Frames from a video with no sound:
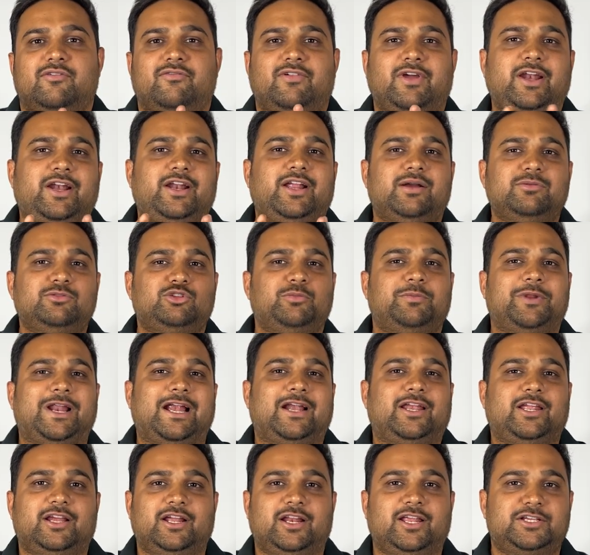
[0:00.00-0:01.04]
When it comes to
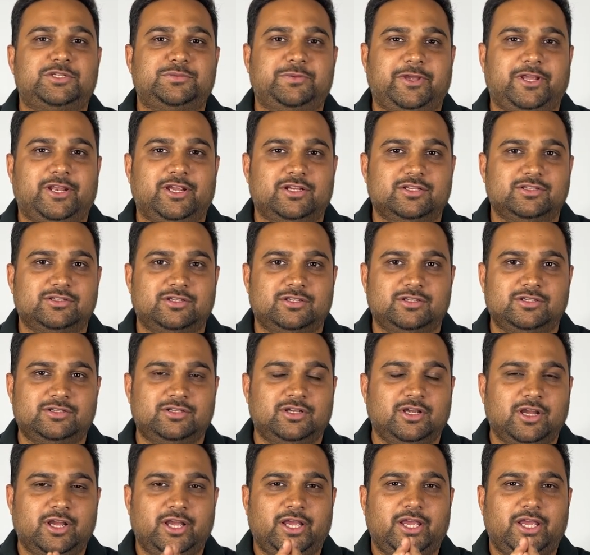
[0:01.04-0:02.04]
practical experiences,